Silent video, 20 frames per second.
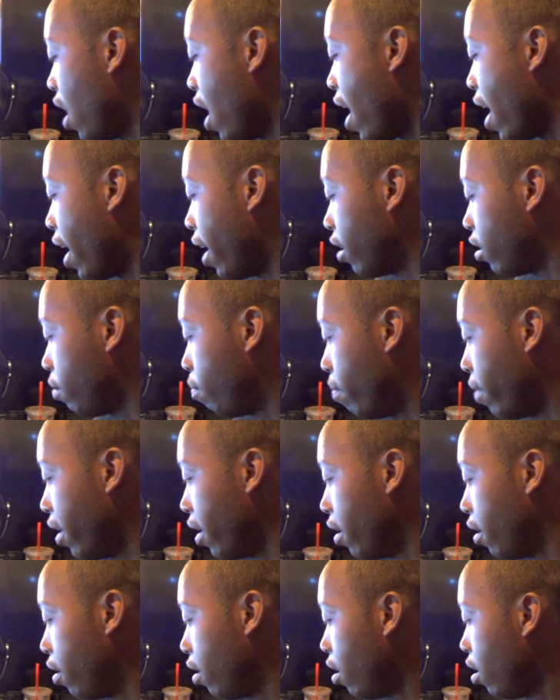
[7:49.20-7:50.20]
last.
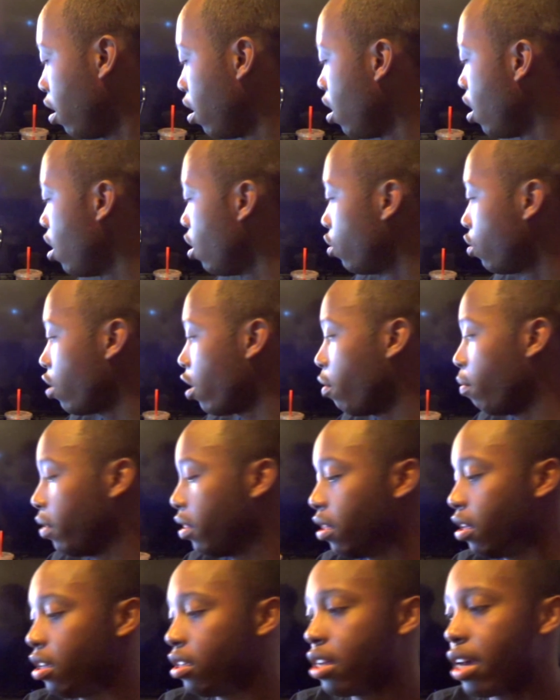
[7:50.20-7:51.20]
But start
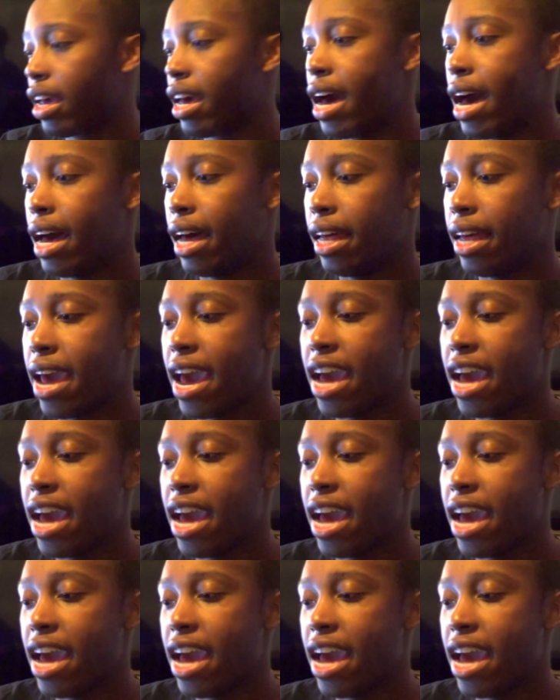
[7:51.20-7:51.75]
with this. I got